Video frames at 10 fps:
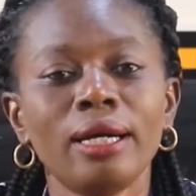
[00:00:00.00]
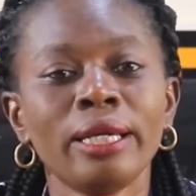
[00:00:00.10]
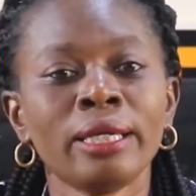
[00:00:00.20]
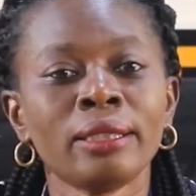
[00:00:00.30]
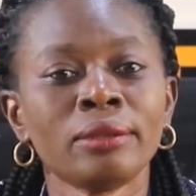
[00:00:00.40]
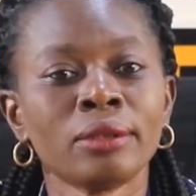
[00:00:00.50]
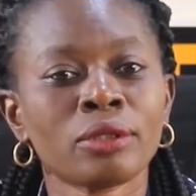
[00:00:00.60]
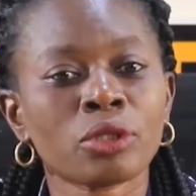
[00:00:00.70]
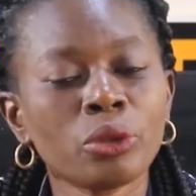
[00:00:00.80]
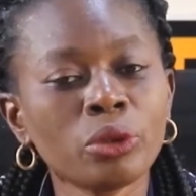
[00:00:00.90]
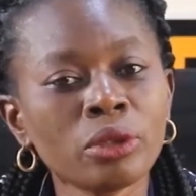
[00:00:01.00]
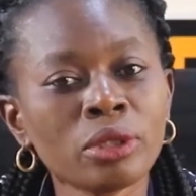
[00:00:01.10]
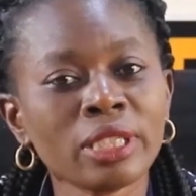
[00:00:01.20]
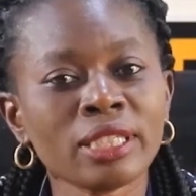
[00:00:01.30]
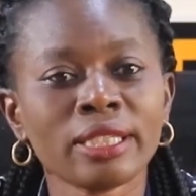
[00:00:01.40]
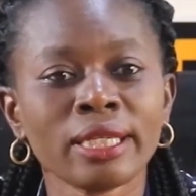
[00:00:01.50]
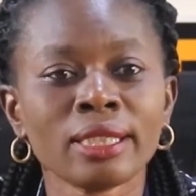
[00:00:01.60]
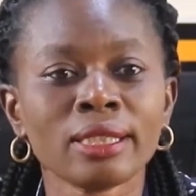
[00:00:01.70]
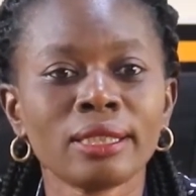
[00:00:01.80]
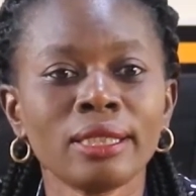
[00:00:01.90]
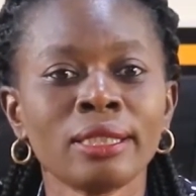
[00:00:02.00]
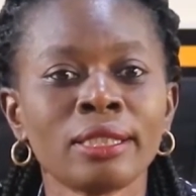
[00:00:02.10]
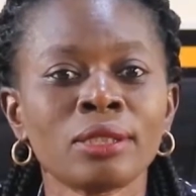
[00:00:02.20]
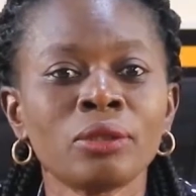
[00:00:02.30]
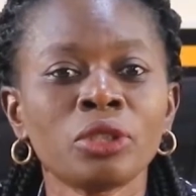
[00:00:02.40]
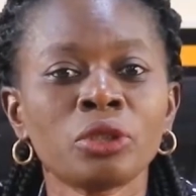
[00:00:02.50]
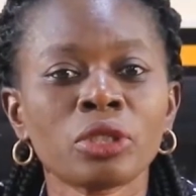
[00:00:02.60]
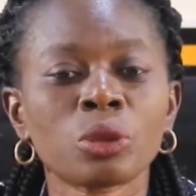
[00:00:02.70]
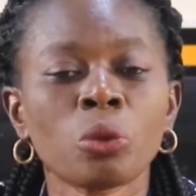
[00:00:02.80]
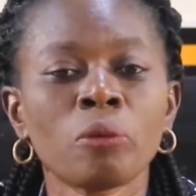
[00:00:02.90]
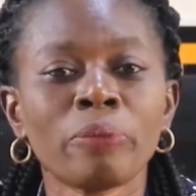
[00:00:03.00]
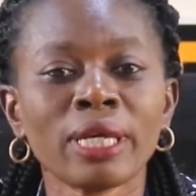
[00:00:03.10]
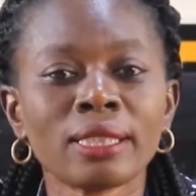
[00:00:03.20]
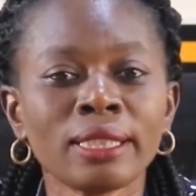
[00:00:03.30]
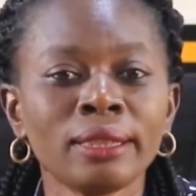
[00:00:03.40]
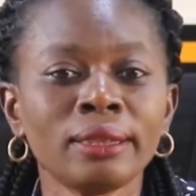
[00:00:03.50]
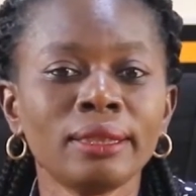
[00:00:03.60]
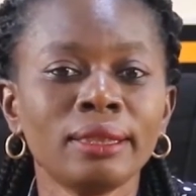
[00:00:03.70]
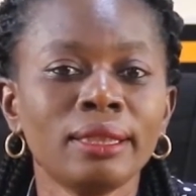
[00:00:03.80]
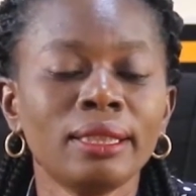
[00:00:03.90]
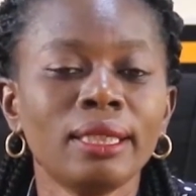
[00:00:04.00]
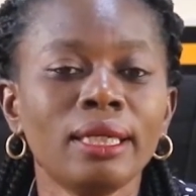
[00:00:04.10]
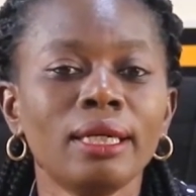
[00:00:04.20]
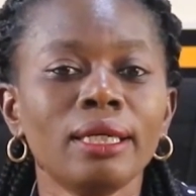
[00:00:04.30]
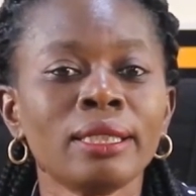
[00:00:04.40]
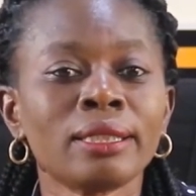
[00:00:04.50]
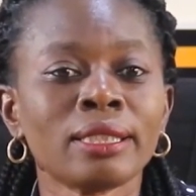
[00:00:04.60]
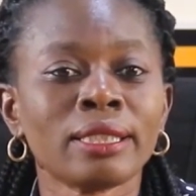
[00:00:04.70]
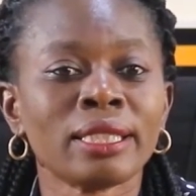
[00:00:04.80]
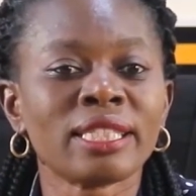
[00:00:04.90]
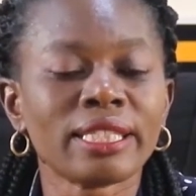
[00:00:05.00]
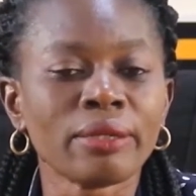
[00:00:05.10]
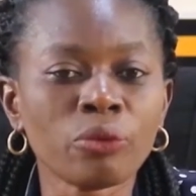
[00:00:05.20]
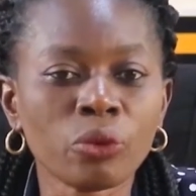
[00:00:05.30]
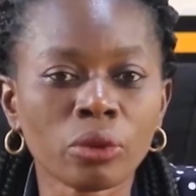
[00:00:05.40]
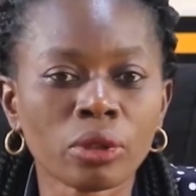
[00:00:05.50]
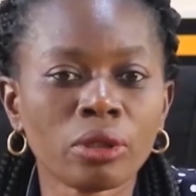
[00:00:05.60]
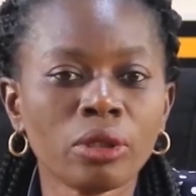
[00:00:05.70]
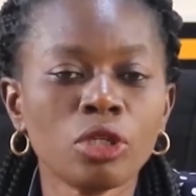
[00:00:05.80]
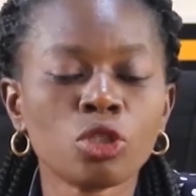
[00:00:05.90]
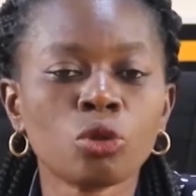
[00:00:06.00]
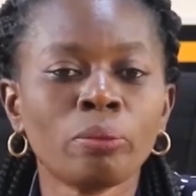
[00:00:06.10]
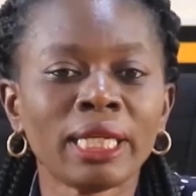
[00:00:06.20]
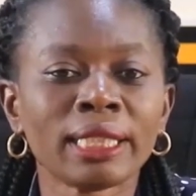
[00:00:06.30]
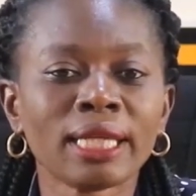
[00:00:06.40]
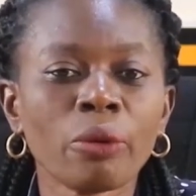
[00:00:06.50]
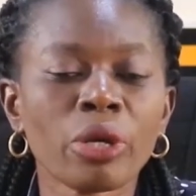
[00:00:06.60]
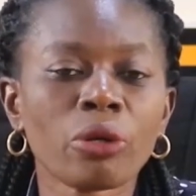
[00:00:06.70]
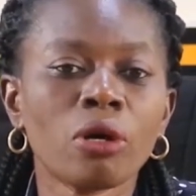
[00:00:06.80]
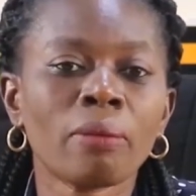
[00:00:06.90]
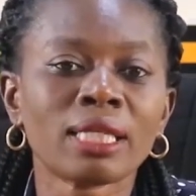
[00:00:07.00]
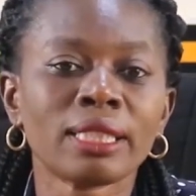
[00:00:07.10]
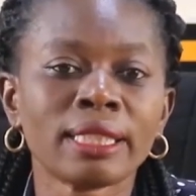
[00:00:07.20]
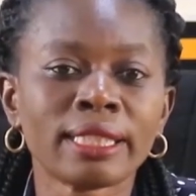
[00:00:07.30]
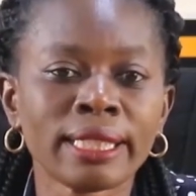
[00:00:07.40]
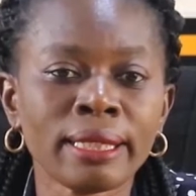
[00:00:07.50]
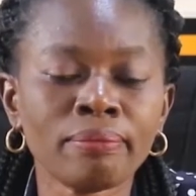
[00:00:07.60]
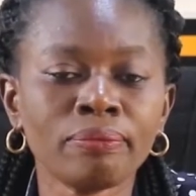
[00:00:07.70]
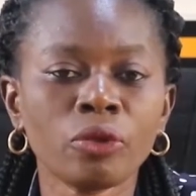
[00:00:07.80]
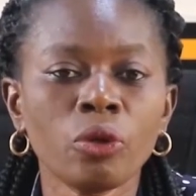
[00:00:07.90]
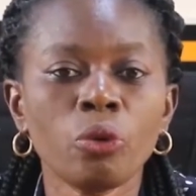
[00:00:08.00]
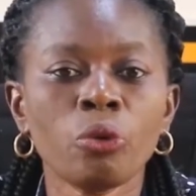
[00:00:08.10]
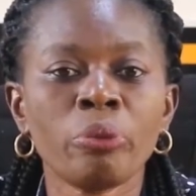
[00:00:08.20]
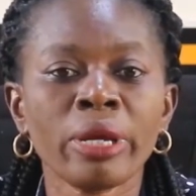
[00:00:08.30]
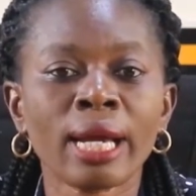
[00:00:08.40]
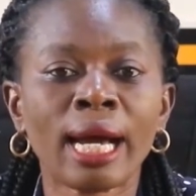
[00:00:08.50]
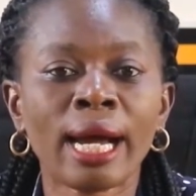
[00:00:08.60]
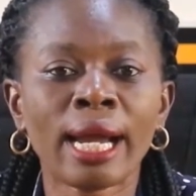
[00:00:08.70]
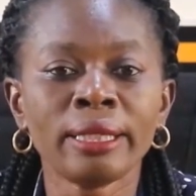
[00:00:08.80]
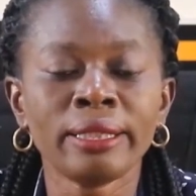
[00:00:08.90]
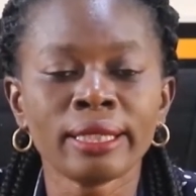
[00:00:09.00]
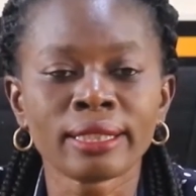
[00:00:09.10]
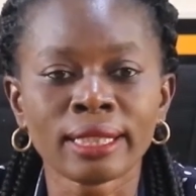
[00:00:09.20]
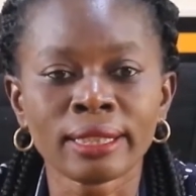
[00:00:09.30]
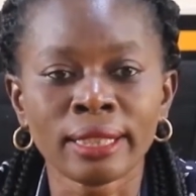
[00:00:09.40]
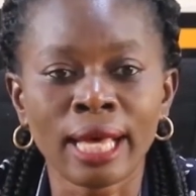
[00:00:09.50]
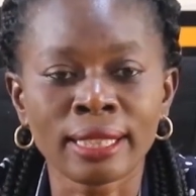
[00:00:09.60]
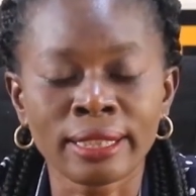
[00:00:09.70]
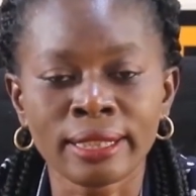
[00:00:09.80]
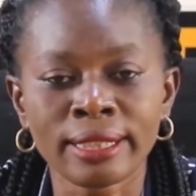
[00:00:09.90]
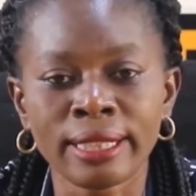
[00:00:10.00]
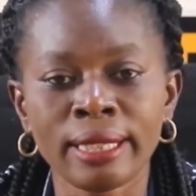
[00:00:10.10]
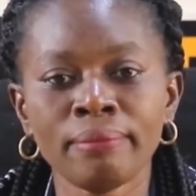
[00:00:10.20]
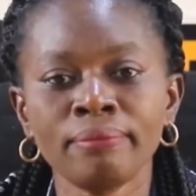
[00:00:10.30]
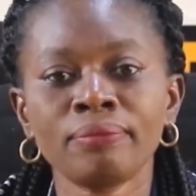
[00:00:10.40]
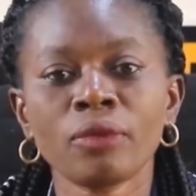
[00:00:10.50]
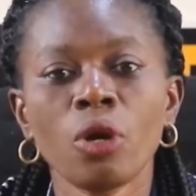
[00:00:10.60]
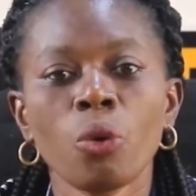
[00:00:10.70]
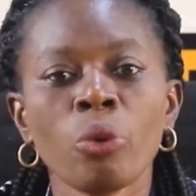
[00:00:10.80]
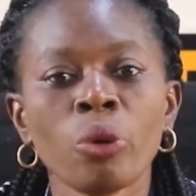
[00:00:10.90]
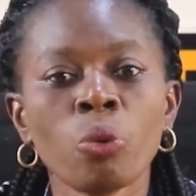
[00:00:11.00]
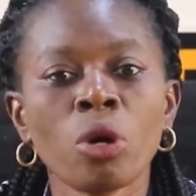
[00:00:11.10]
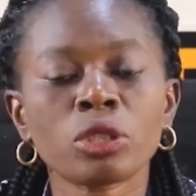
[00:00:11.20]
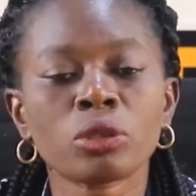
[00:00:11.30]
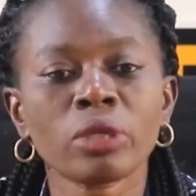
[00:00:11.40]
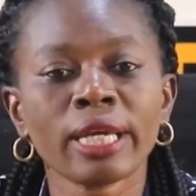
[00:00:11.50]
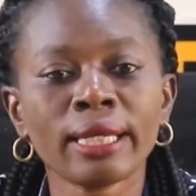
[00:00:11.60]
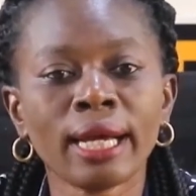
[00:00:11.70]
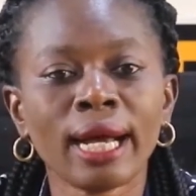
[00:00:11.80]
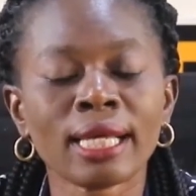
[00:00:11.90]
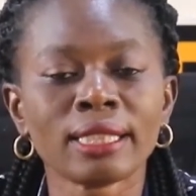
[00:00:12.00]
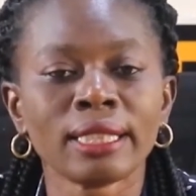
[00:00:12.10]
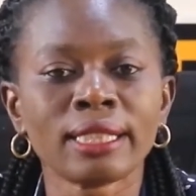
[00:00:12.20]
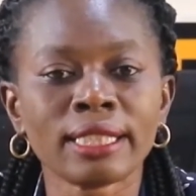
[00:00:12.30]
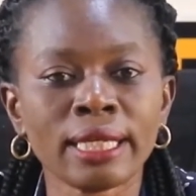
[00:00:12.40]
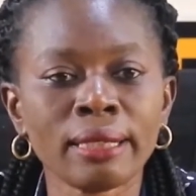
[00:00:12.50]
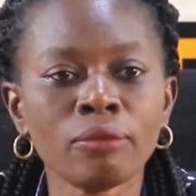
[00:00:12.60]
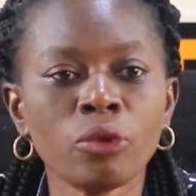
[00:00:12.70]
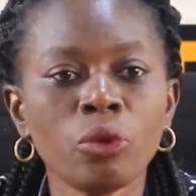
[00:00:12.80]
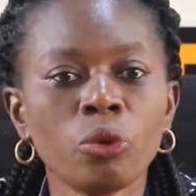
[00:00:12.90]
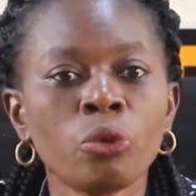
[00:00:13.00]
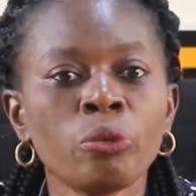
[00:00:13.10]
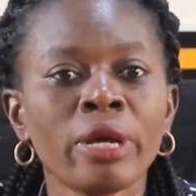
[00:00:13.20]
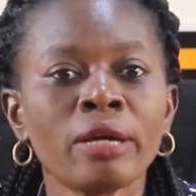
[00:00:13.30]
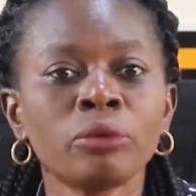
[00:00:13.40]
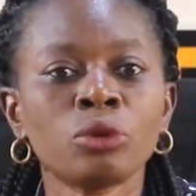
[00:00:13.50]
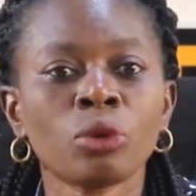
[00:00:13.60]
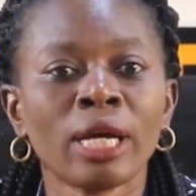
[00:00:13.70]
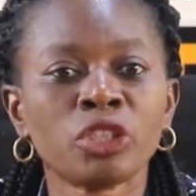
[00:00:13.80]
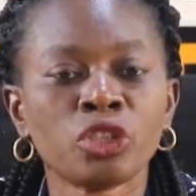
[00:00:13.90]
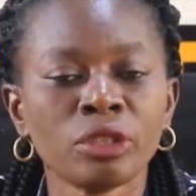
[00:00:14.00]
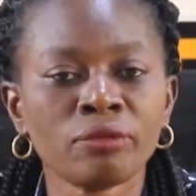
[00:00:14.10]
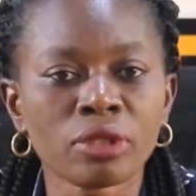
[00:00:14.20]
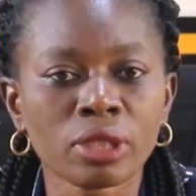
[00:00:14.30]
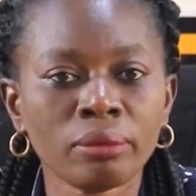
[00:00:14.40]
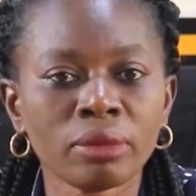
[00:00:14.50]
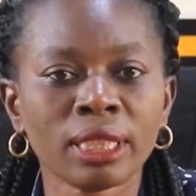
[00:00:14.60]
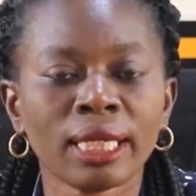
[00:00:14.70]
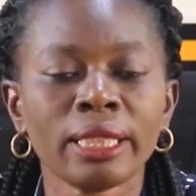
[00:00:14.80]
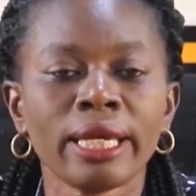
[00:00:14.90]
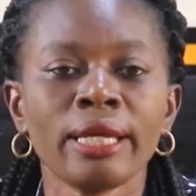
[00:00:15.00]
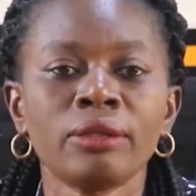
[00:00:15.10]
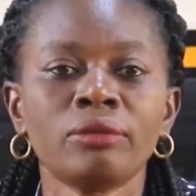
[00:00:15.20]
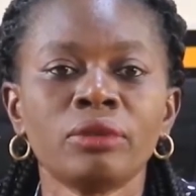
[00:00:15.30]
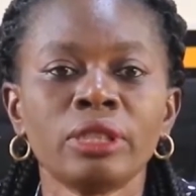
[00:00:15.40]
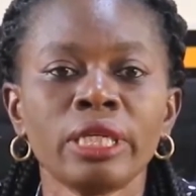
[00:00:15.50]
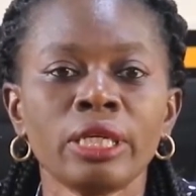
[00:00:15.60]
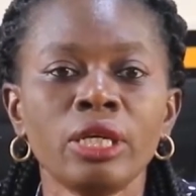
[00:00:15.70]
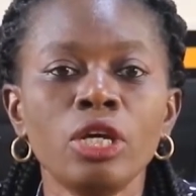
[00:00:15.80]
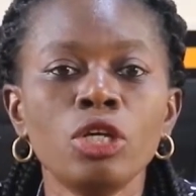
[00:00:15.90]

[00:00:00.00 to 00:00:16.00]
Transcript: In schools these days, it is not just one person, it is a teamwork. So by the time we come as a team, we bring our ideas as a team, we work together as a team, we'll be able to achieve something at the end of the day.